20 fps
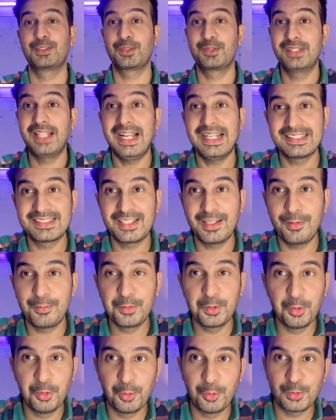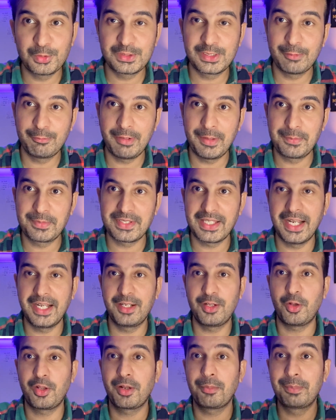So that's how you host a
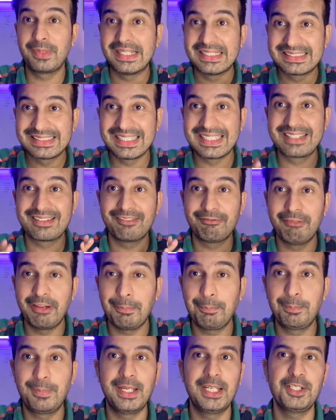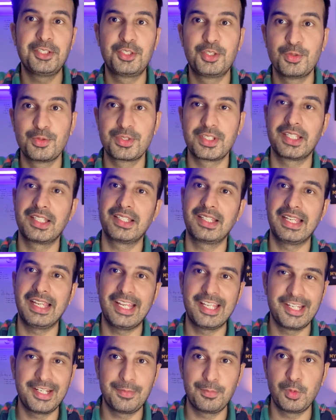website or a basic web page using
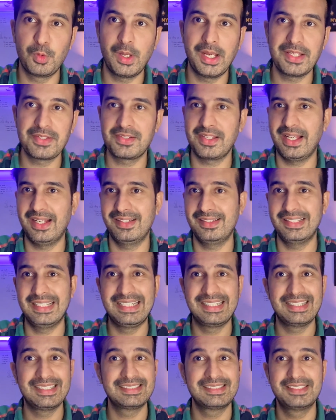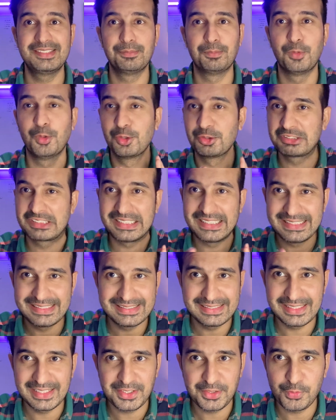AWS, and it is the most
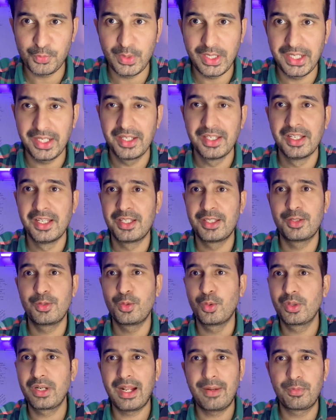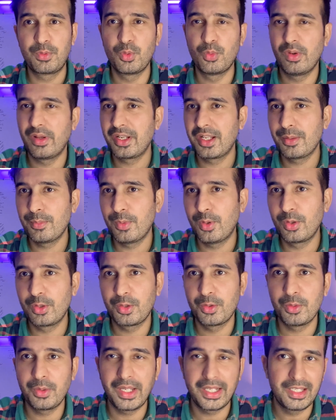easiest way you don't have to worry about
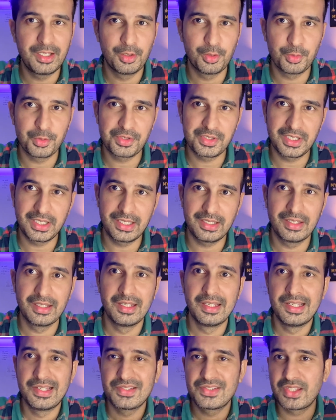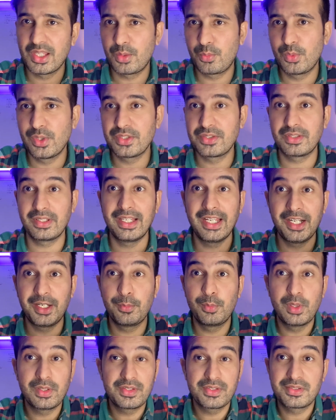you know any hosting service.
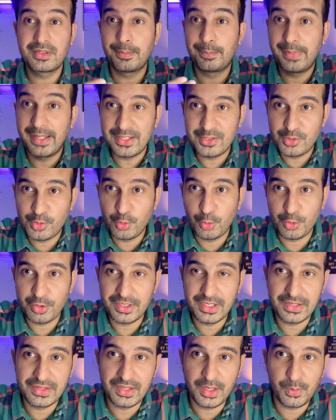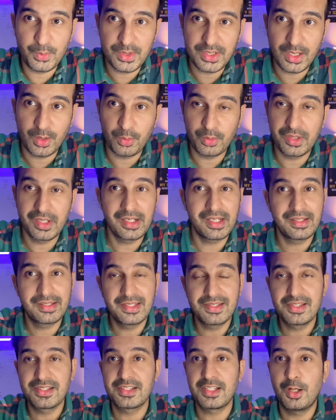AWS is the best hosting service out there, and
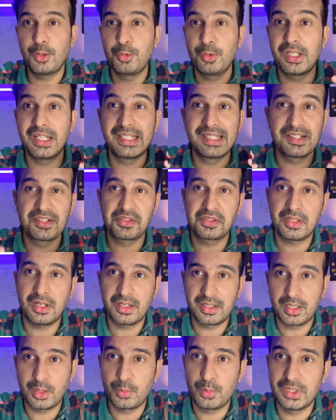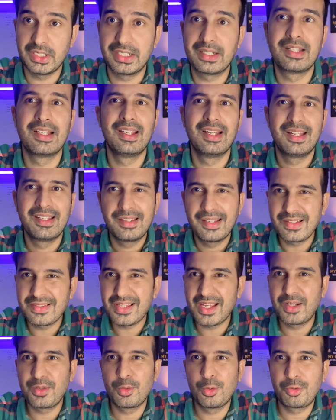this is how you can get started with it.
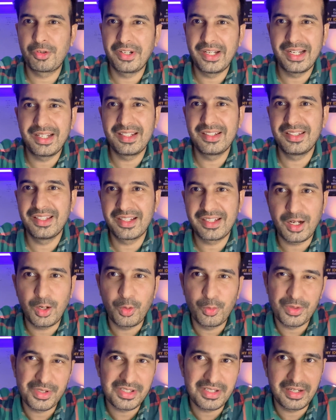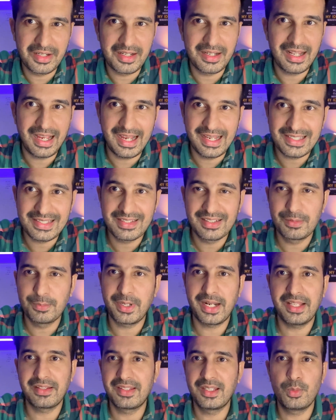Yes, I know creating the account is a little hassle,
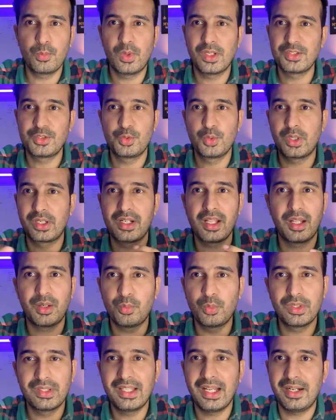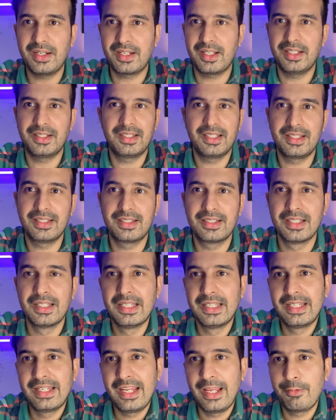but I think once you are done with that, I think
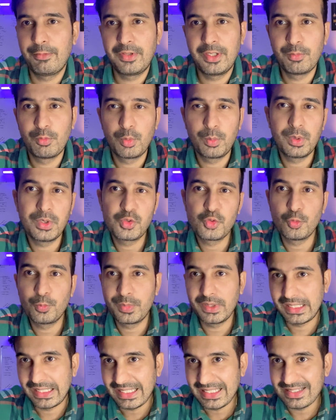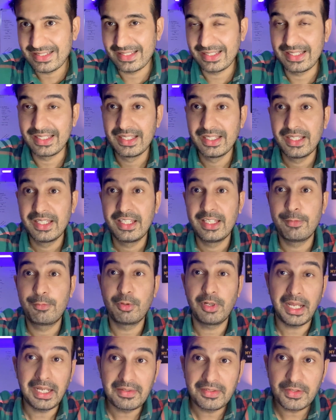everything would be super easy. If you
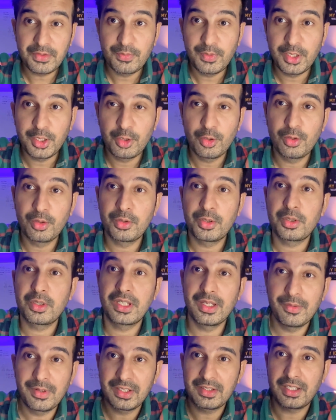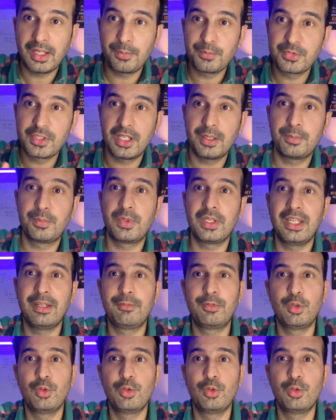like this video, give it a thumbs up. If